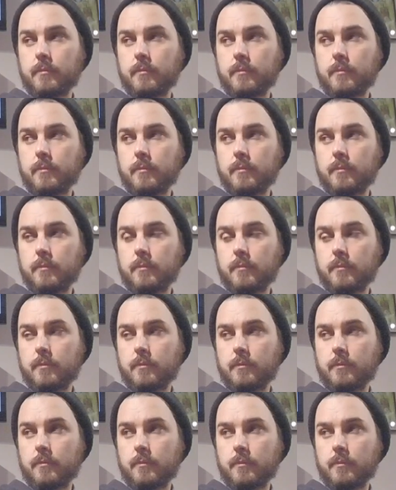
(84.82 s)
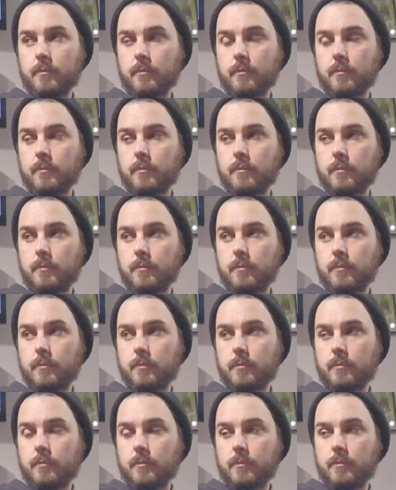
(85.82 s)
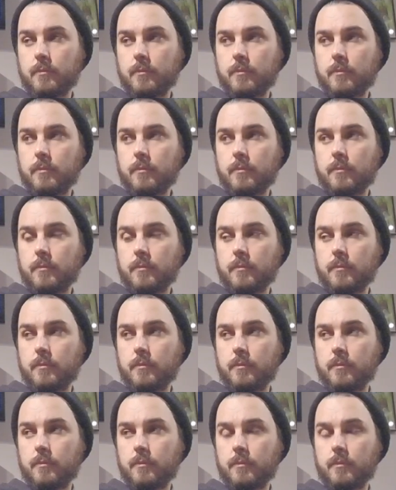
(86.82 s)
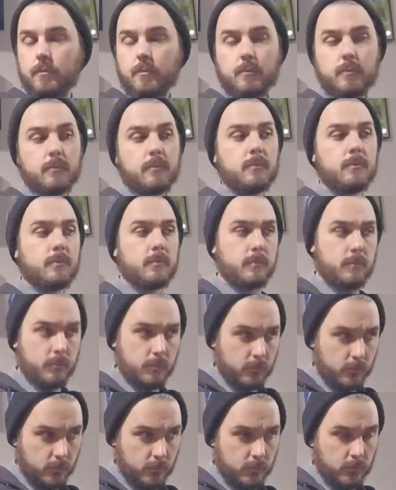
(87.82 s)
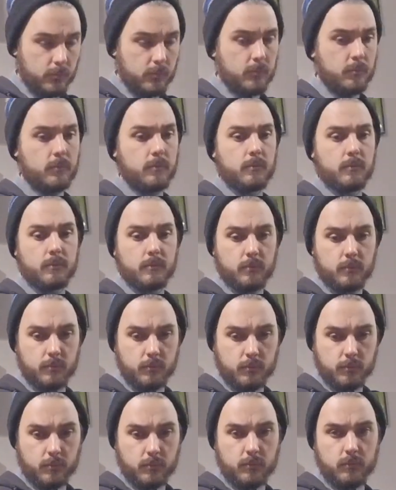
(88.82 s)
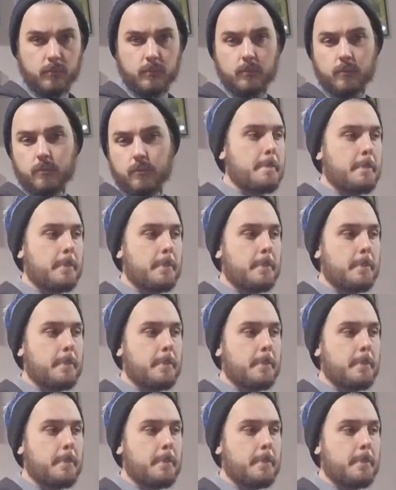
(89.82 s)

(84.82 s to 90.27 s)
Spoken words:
(silent)